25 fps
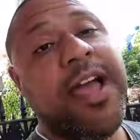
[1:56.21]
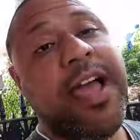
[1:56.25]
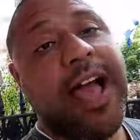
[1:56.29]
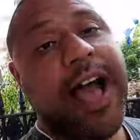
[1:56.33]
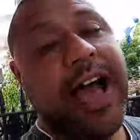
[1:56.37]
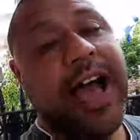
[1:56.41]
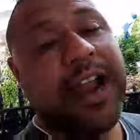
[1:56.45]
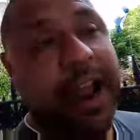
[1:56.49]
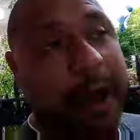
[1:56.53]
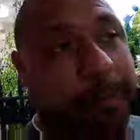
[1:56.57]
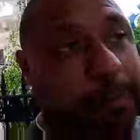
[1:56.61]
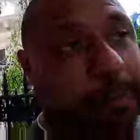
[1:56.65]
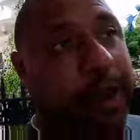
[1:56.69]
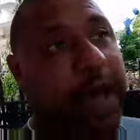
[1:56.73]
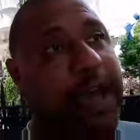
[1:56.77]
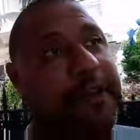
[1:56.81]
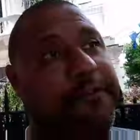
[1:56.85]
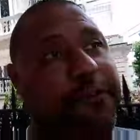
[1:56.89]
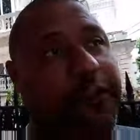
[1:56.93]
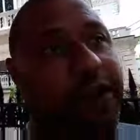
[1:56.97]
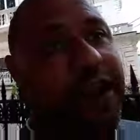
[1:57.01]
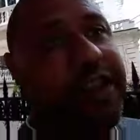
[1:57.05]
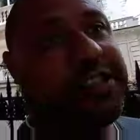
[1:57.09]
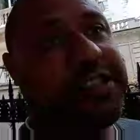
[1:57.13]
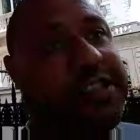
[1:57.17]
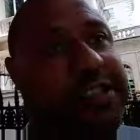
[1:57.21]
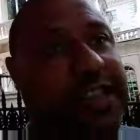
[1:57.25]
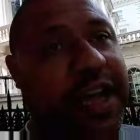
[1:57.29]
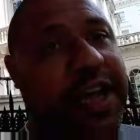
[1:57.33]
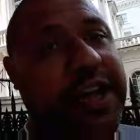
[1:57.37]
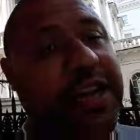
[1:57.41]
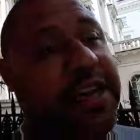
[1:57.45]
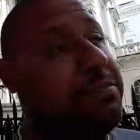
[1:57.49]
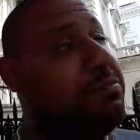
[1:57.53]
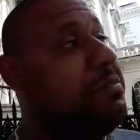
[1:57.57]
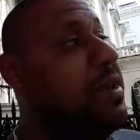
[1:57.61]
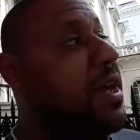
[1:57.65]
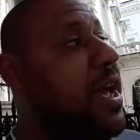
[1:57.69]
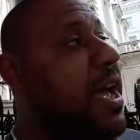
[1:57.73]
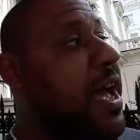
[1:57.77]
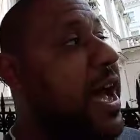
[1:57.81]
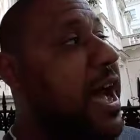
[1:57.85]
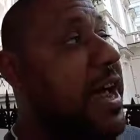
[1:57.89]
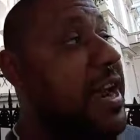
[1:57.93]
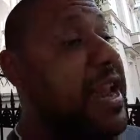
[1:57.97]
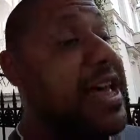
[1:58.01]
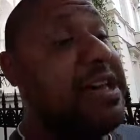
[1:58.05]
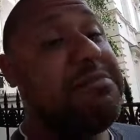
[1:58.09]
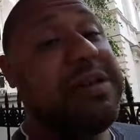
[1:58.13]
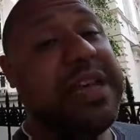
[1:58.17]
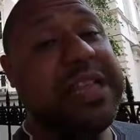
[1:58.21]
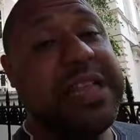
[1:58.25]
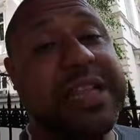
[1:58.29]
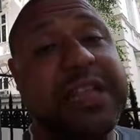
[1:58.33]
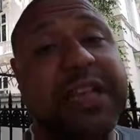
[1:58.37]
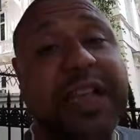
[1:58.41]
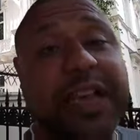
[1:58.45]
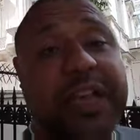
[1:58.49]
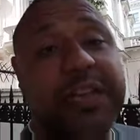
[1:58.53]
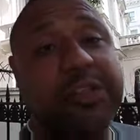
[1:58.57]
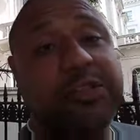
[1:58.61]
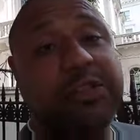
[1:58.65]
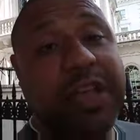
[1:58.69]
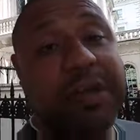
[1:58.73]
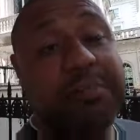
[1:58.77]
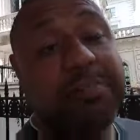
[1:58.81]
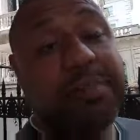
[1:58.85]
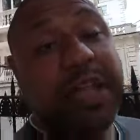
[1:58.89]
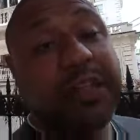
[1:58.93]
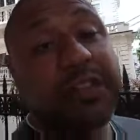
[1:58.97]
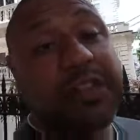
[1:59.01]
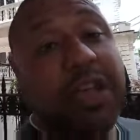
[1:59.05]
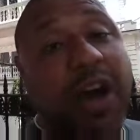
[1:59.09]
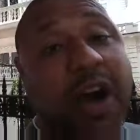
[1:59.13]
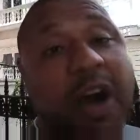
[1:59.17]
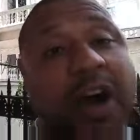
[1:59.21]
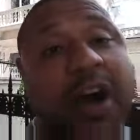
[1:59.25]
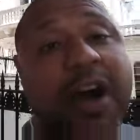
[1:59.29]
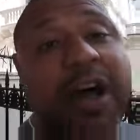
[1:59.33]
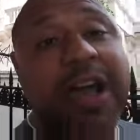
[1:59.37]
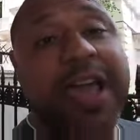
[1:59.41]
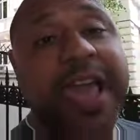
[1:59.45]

and apply for asylum. And I made it clear to him that I